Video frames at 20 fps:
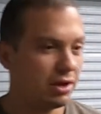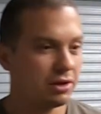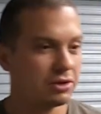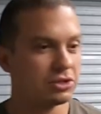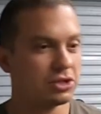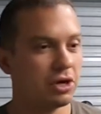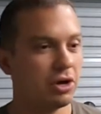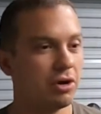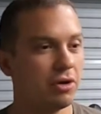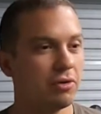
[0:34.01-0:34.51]

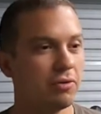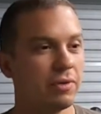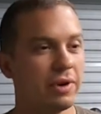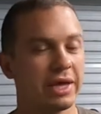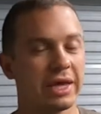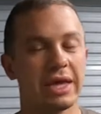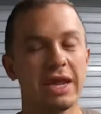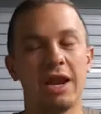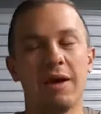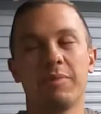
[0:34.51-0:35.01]
So when
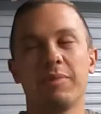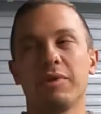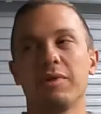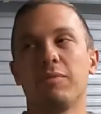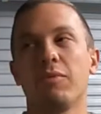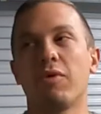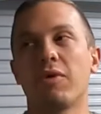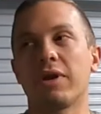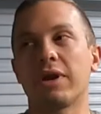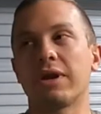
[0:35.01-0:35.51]
I get up in the
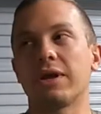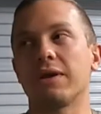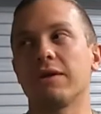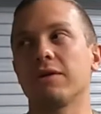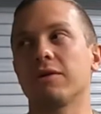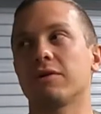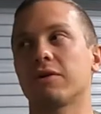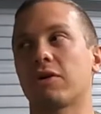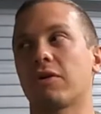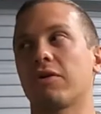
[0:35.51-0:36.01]

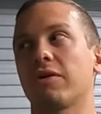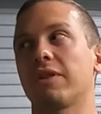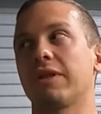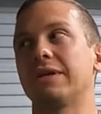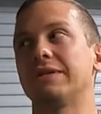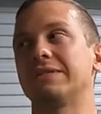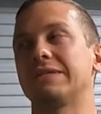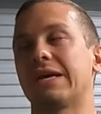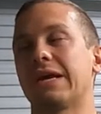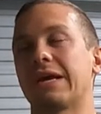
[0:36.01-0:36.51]
morning, currently
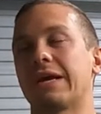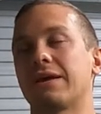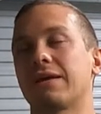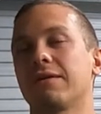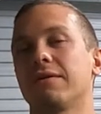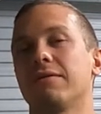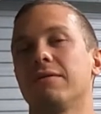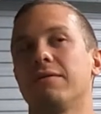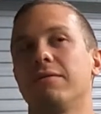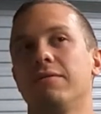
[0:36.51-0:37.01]
it's like
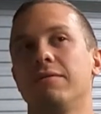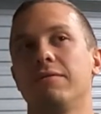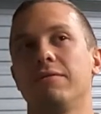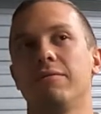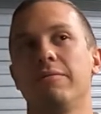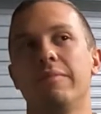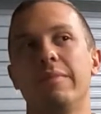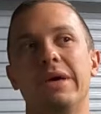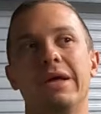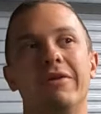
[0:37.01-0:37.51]

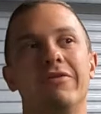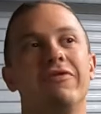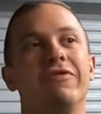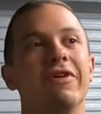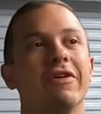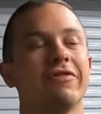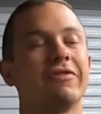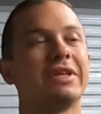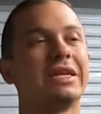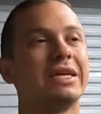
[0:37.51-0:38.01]
mid
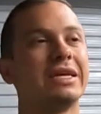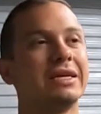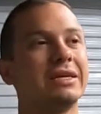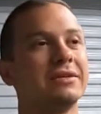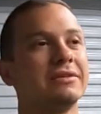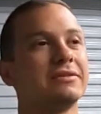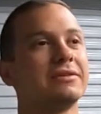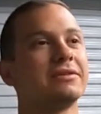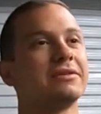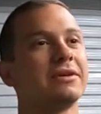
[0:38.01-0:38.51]

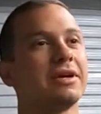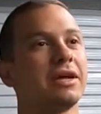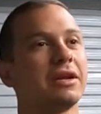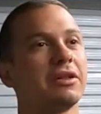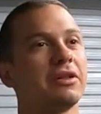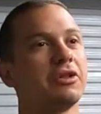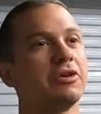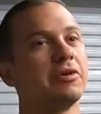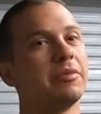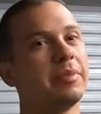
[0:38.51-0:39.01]
50s and
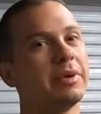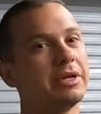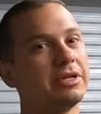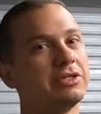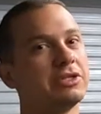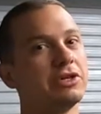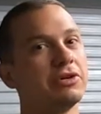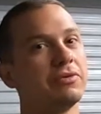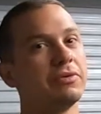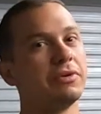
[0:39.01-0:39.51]
a little bit
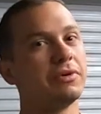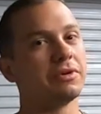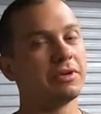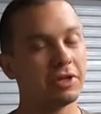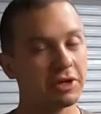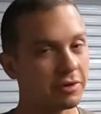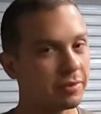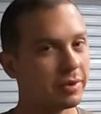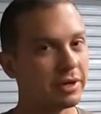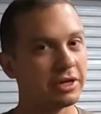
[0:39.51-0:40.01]
of dew, a
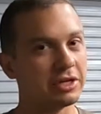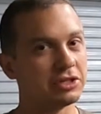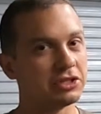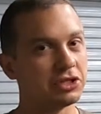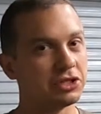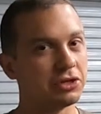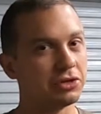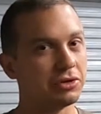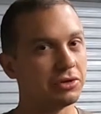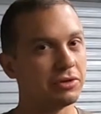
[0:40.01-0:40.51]
little
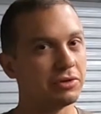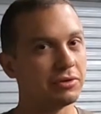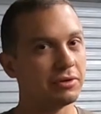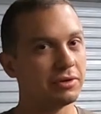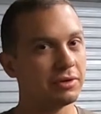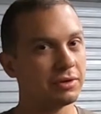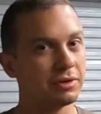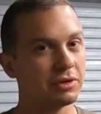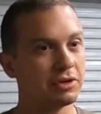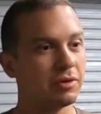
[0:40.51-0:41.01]

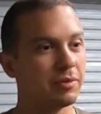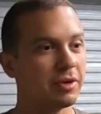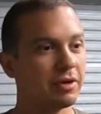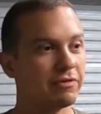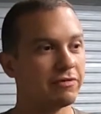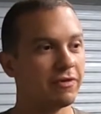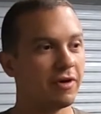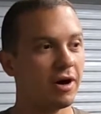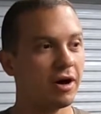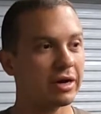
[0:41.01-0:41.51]

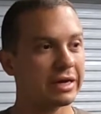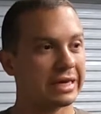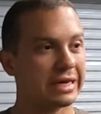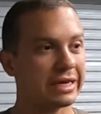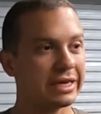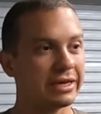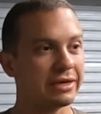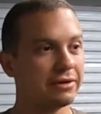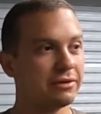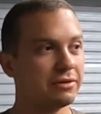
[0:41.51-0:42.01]
bit
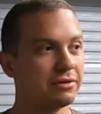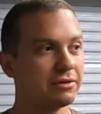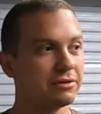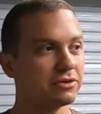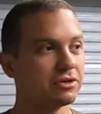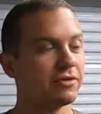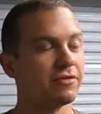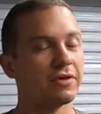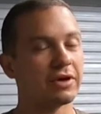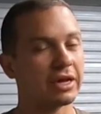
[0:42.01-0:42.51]
foggy.
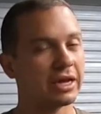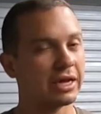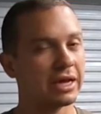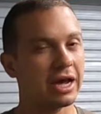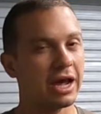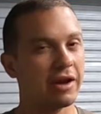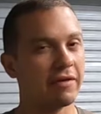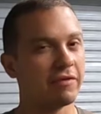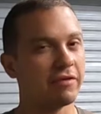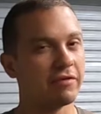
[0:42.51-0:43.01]
So if you can
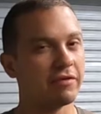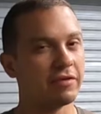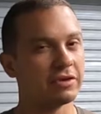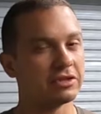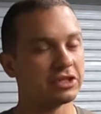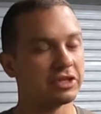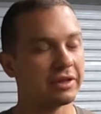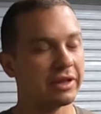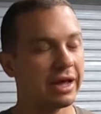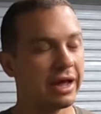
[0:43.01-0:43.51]
kind of
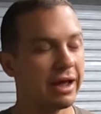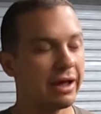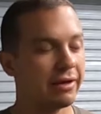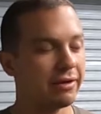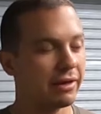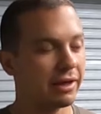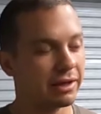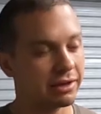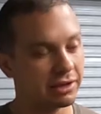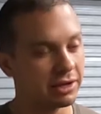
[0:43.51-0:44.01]
envision
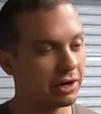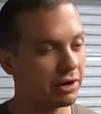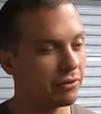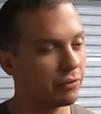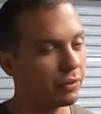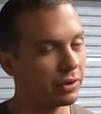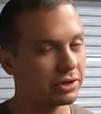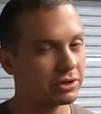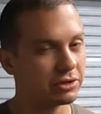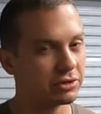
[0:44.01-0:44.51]
that, like, you know,
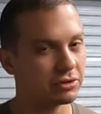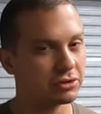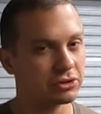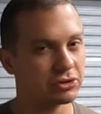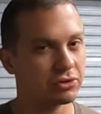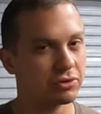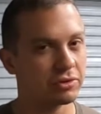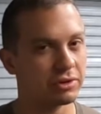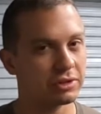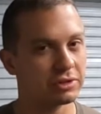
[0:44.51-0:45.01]
winter's
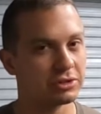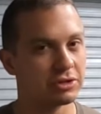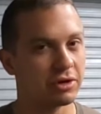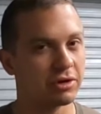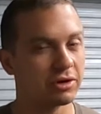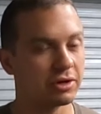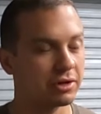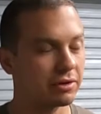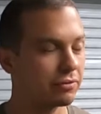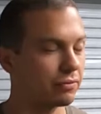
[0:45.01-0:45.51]
totally
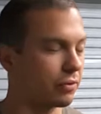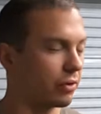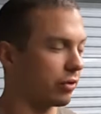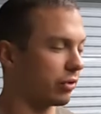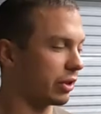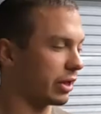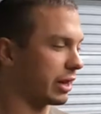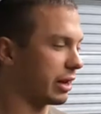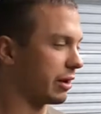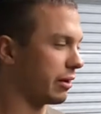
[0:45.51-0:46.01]
starting to
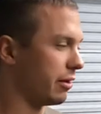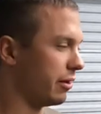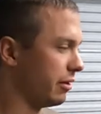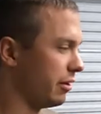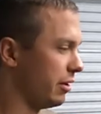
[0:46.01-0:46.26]
roll in.